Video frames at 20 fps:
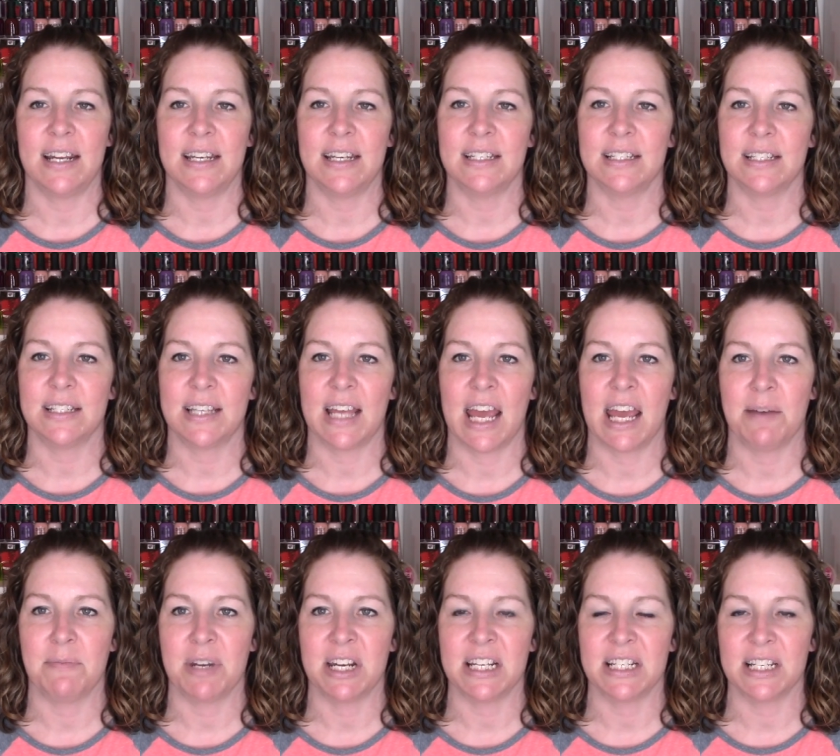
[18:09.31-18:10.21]
need to
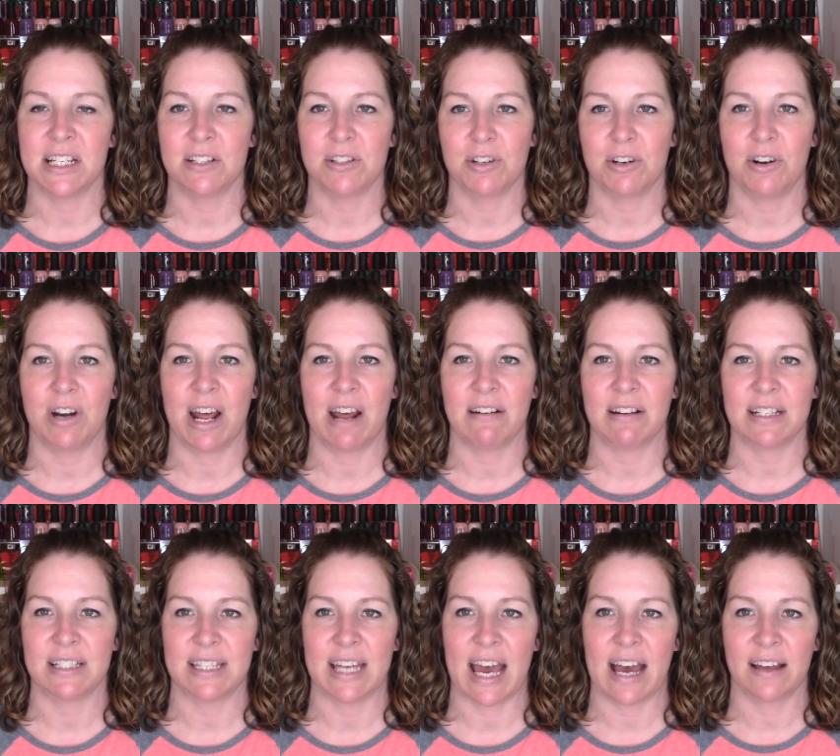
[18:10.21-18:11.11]
tame and it didn't turn out
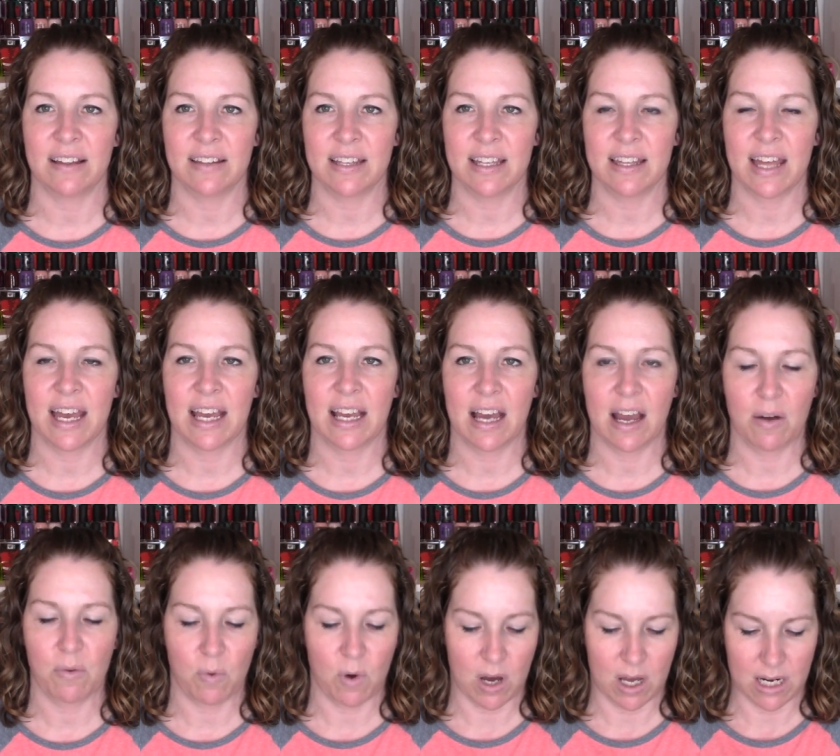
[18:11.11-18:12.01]
exactly like
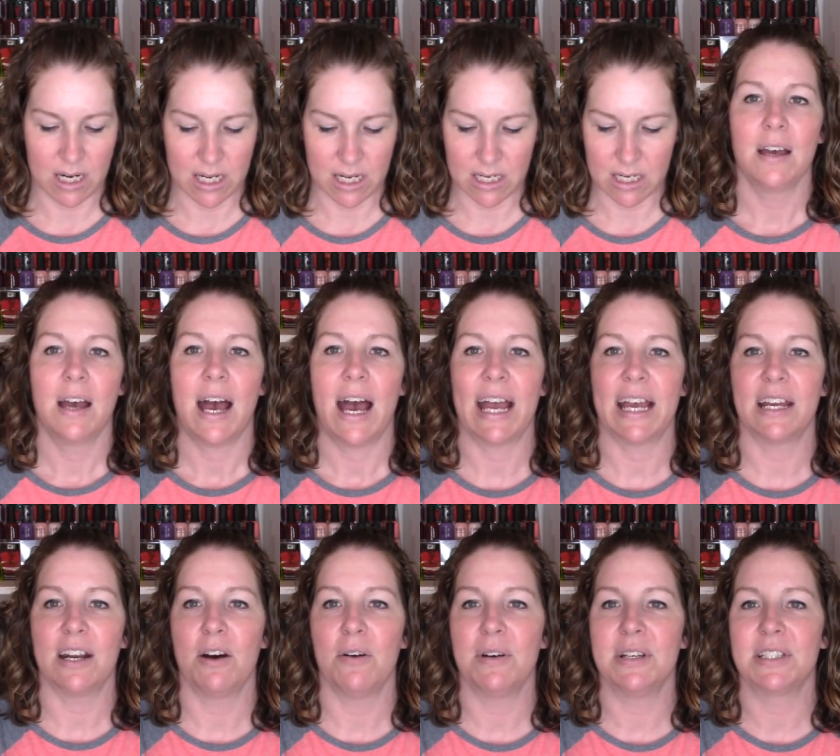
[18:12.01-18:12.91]
I wanted, I
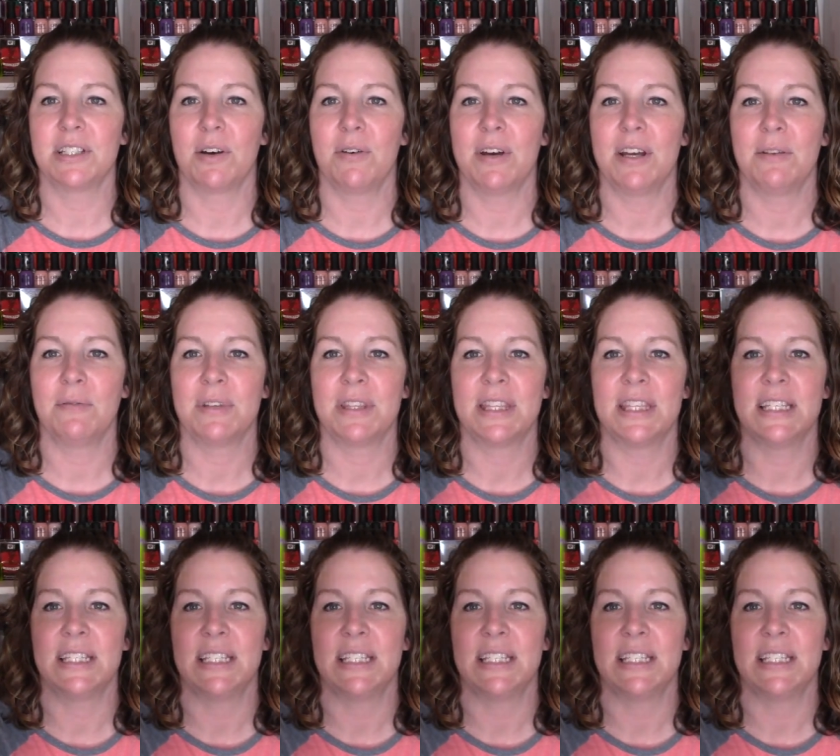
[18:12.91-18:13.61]
can always go in with the